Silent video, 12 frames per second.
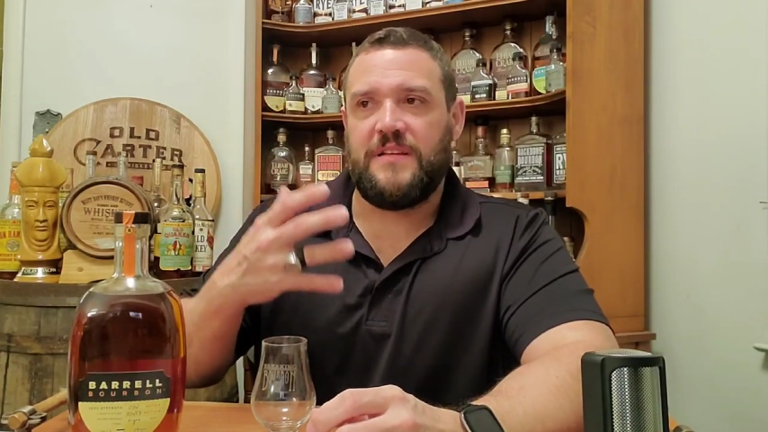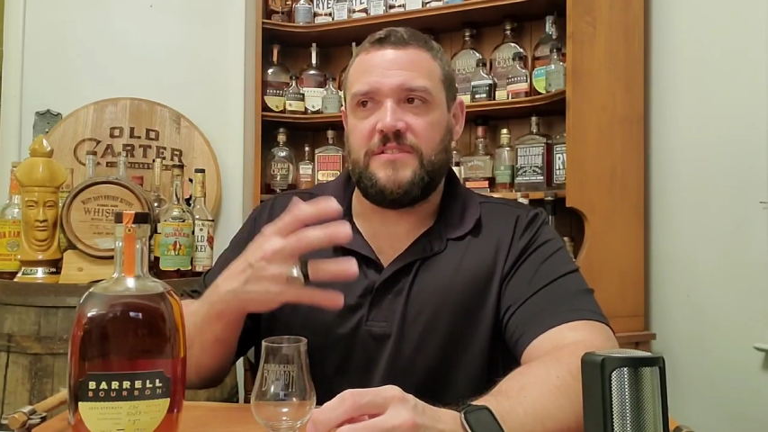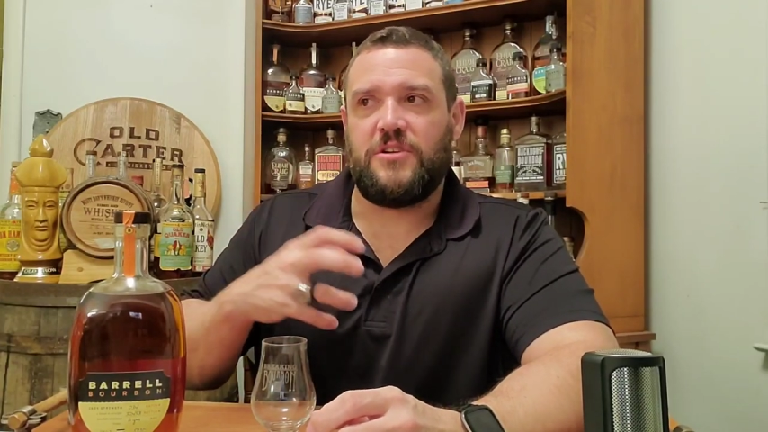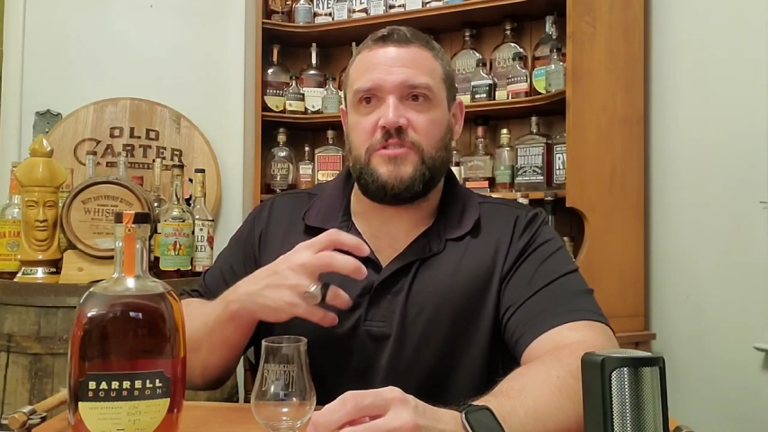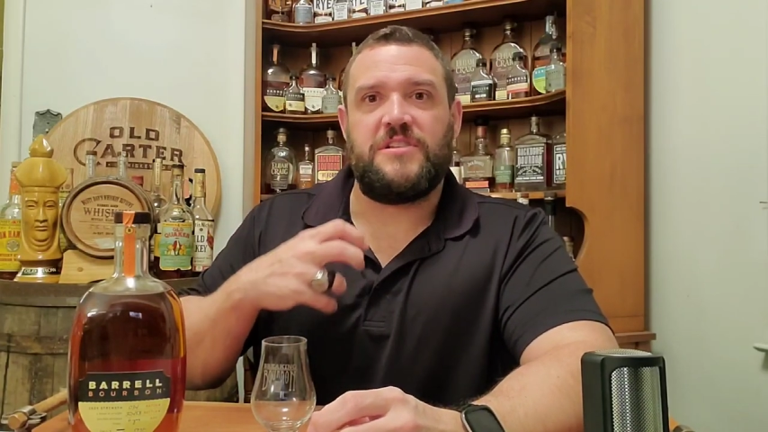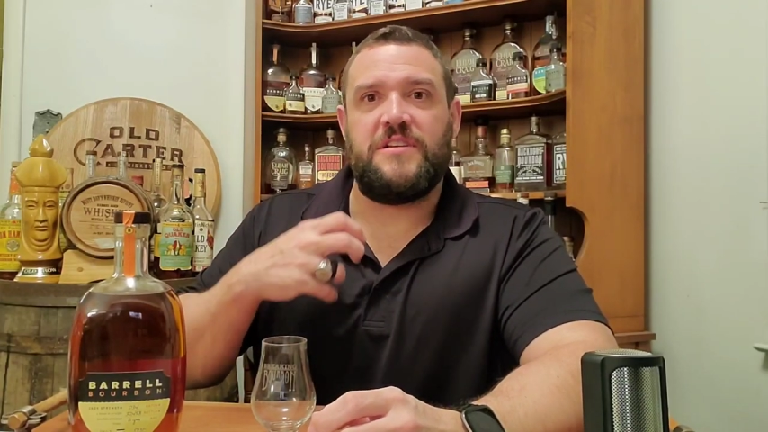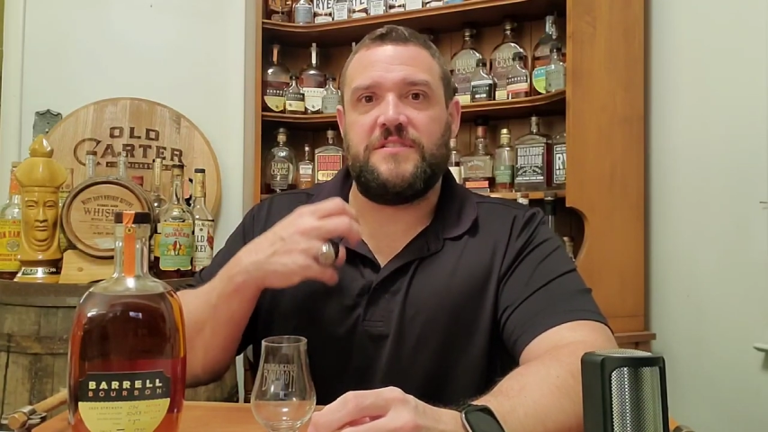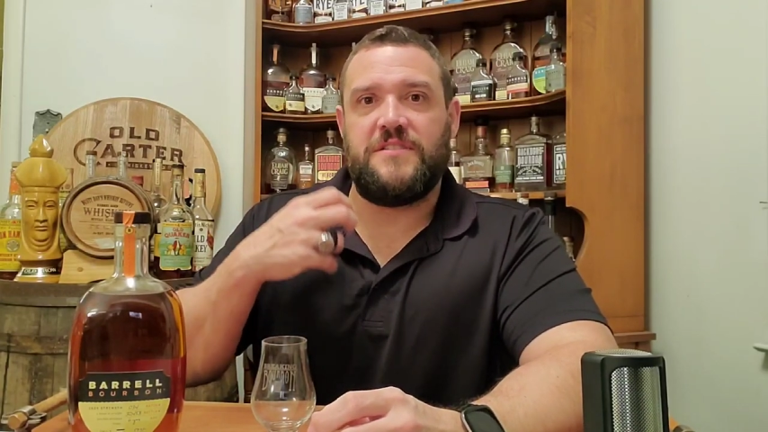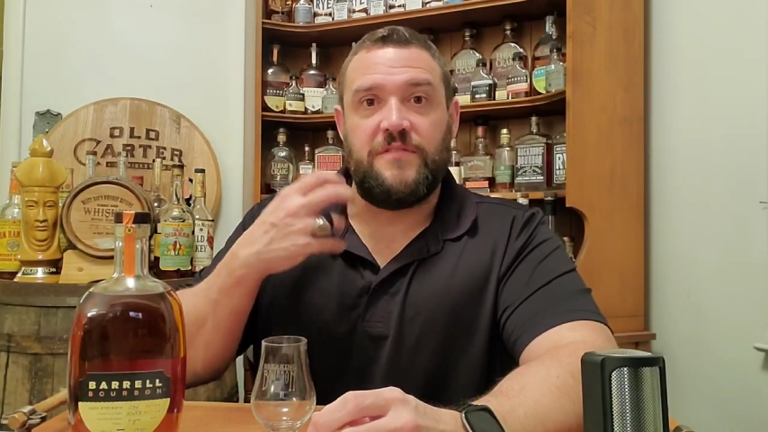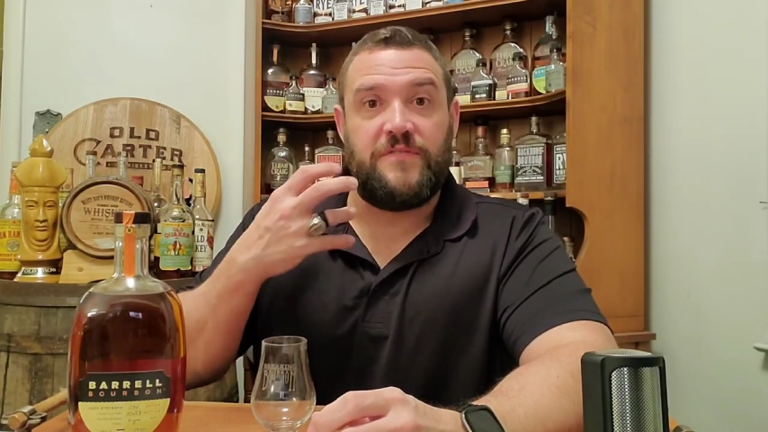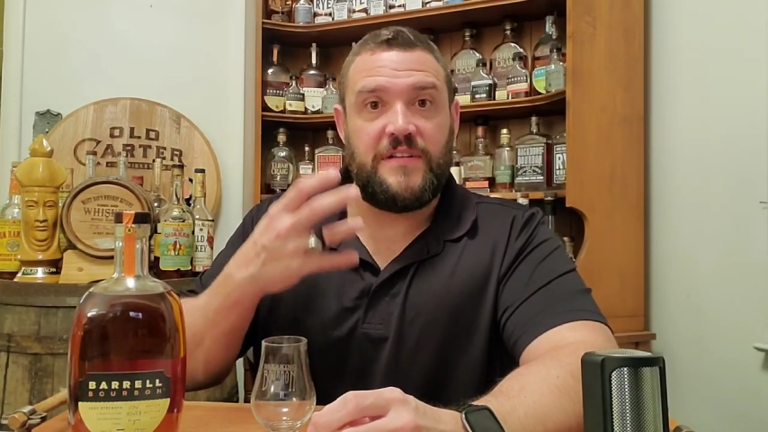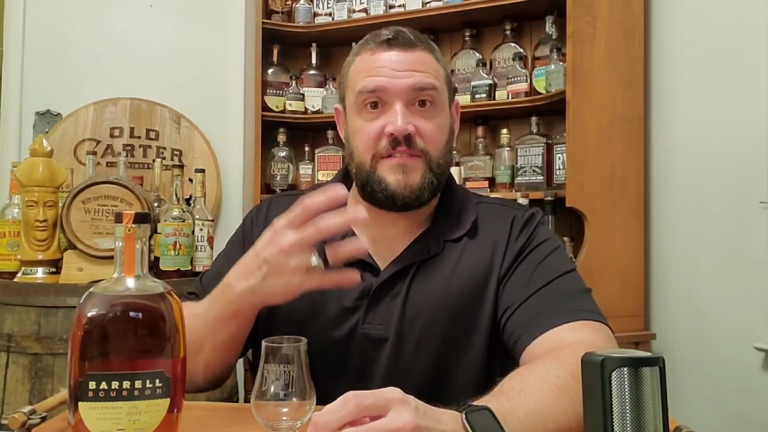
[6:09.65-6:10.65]
starts to,
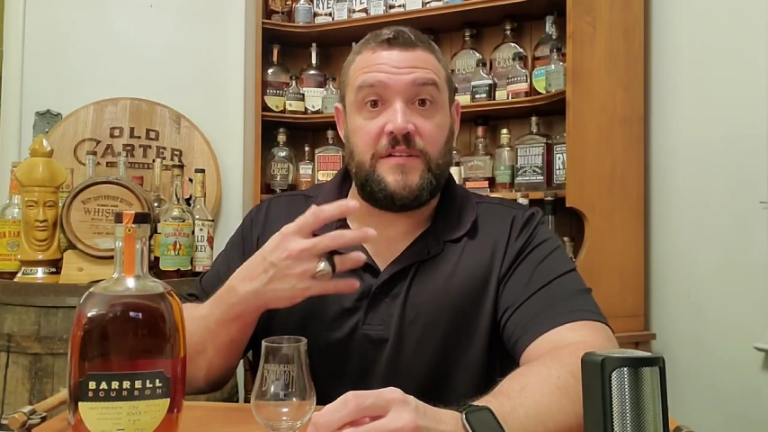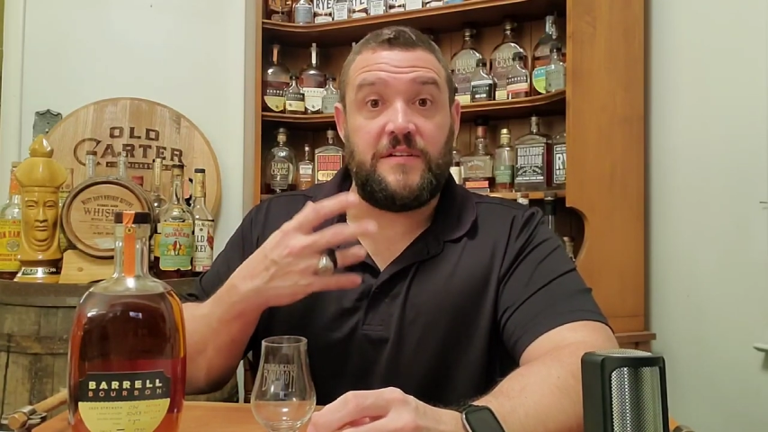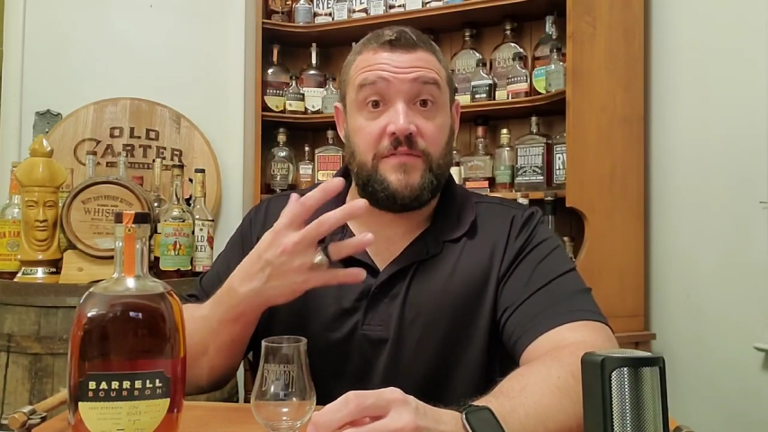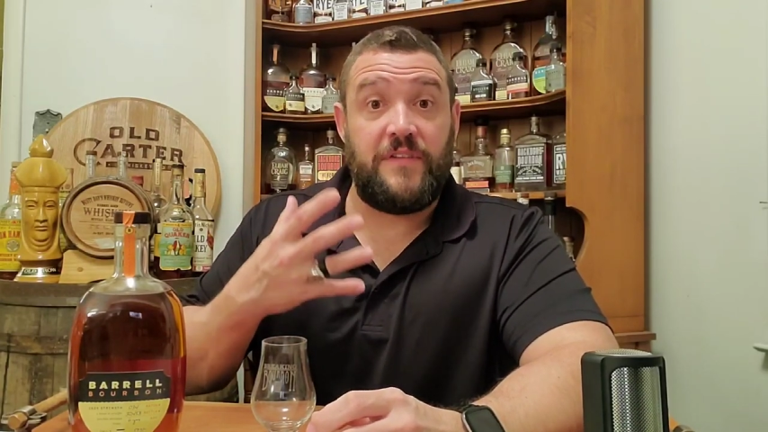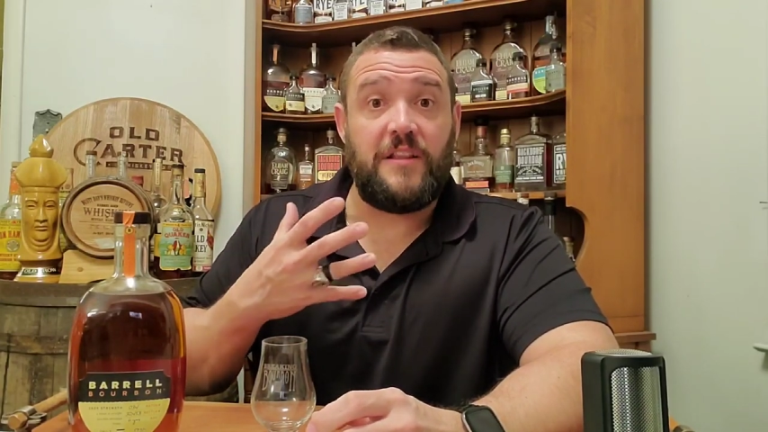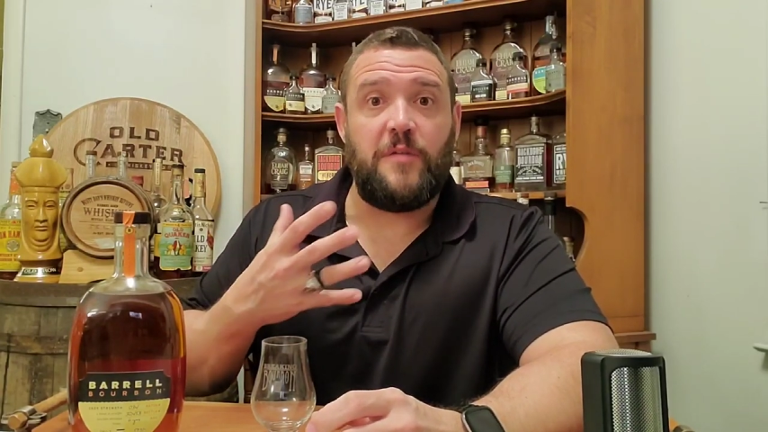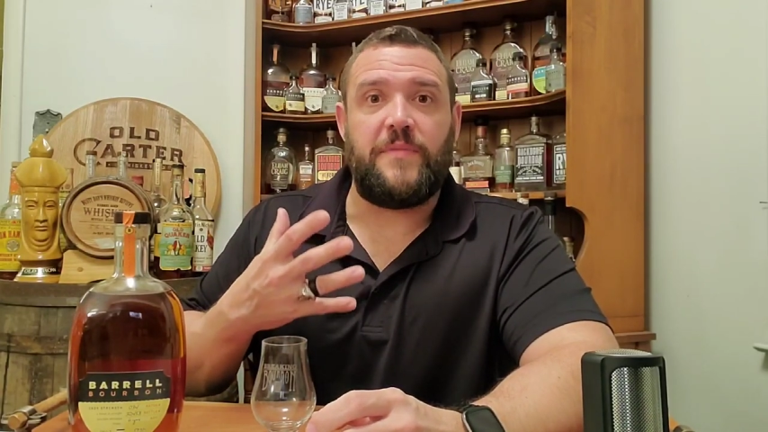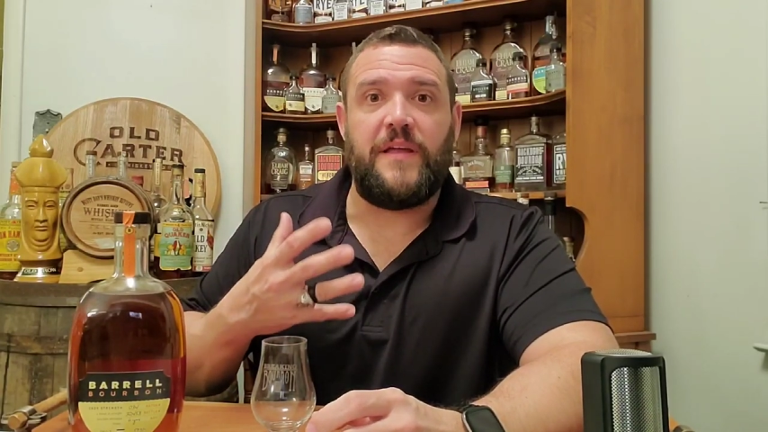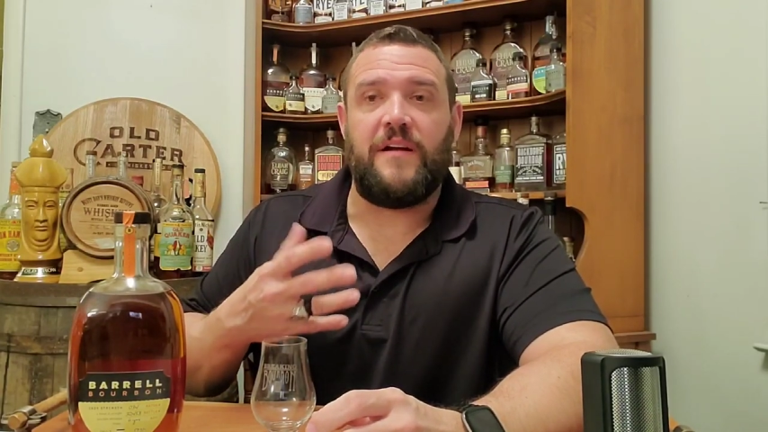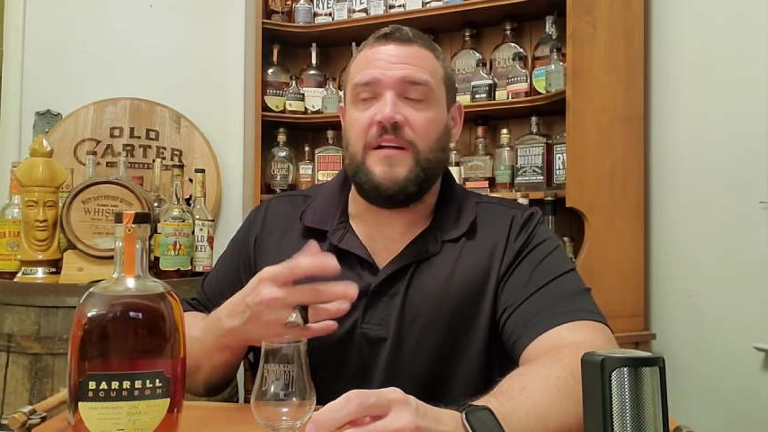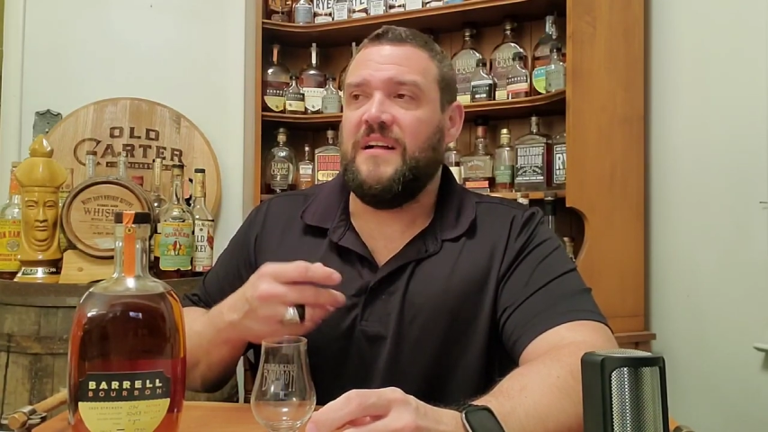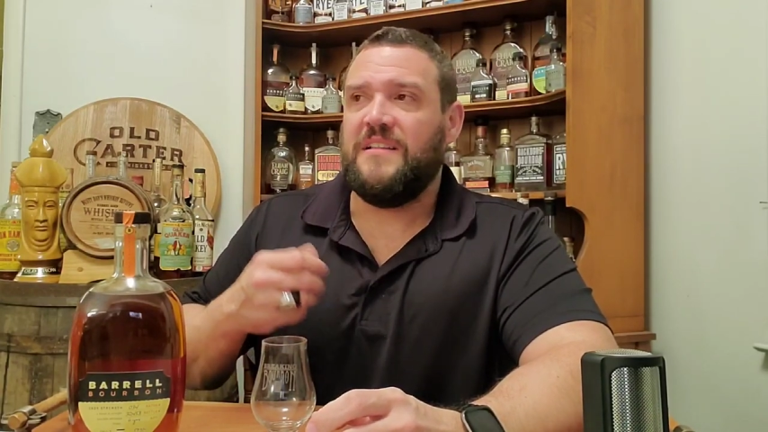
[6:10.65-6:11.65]
de to develop there.